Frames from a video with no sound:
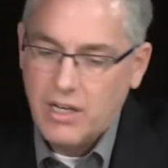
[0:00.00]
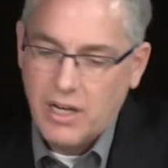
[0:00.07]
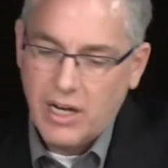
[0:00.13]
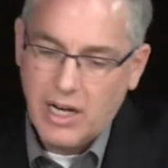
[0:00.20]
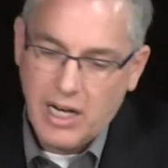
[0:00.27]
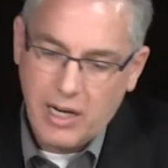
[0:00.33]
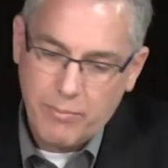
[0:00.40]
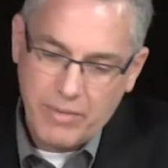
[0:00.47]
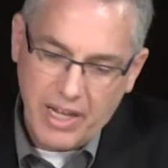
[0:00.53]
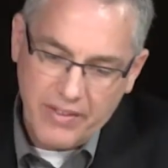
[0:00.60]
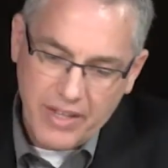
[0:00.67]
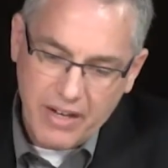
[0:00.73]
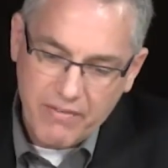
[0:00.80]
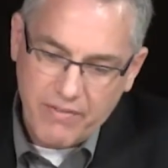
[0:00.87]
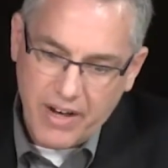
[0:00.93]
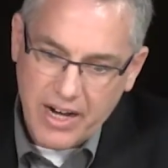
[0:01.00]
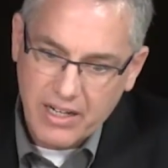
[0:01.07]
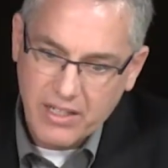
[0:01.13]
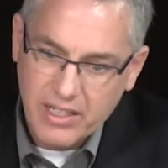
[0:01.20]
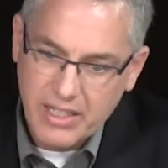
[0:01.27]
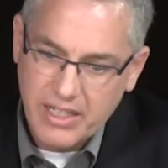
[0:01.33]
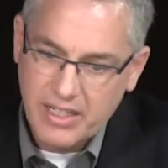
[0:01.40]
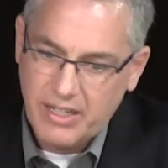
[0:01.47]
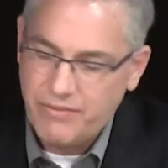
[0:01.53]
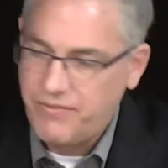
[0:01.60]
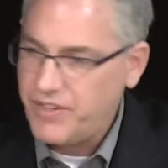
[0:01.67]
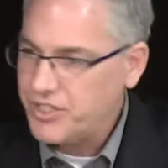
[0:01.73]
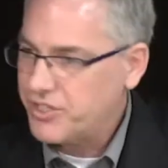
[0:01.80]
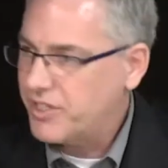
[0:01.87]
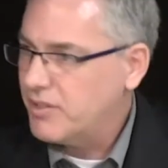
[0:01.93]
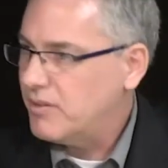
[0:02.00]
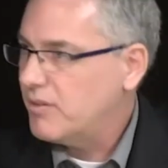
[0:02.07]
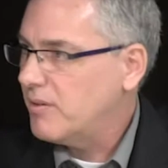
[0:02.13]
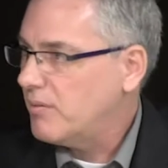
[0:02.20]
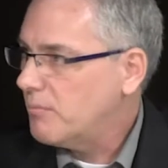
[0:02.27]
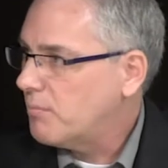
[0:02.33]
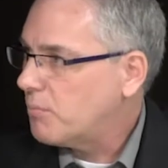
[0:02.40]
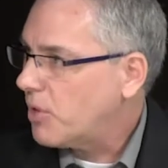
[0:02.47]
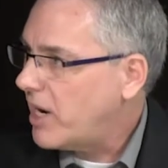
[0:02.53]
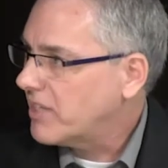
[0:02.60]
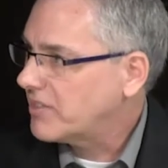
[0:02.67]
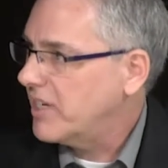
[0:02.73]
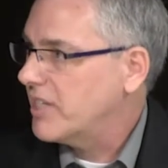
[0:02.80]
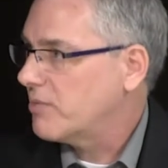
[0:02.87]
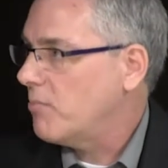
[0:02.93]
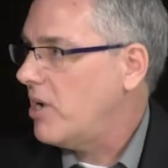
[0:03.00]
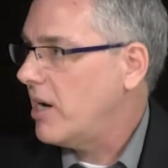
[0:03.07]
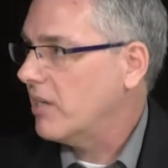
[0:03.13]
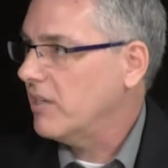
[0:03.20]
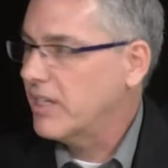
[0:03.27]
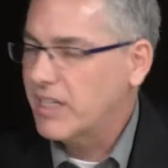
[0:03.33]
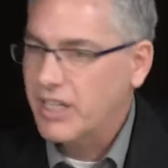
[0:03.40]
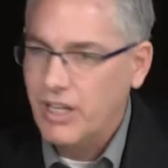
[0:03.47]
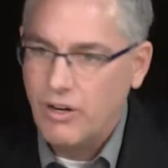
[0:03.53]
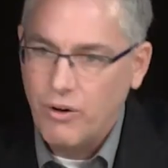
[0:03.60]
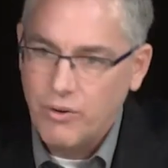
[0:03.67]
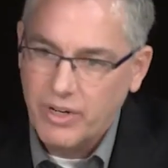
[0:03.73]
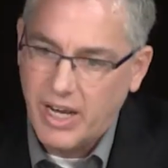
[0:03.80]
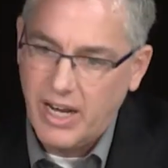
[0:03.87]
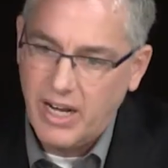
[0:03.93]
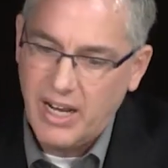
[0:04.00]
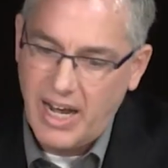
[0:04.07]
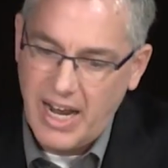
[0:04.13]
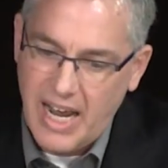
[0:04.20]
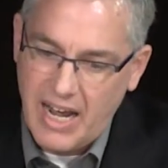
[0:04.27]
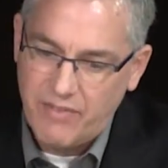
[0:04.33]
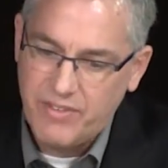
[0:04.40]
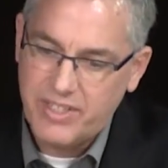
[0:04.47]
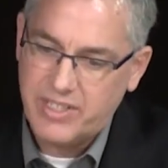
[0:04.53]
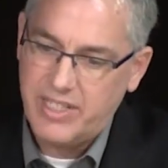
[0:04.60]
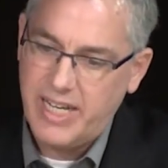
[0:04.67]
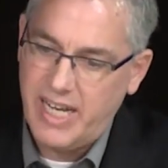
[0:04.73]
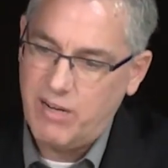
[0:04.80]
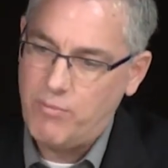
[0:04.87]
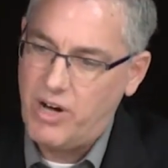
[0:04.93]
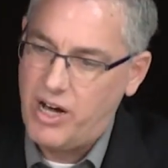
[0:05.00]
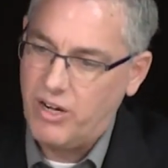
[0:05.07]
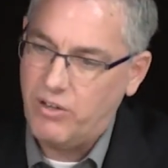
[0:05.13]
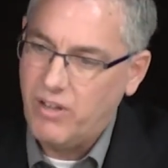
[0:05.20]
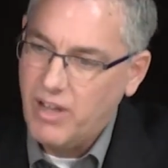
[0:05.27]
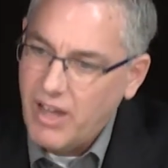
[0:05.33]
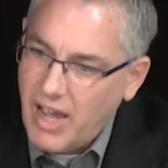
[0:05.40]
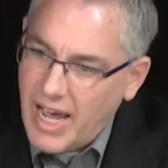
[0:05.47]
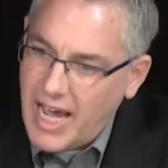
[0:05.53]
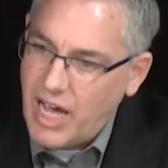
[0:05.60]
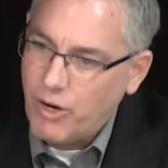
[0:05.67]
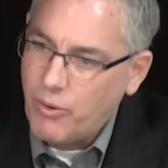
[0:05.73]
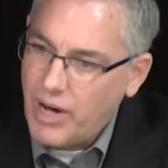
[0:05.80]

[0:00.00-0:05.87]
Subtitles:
And then finally, efficient process modeling. Okay, I have this data model. How do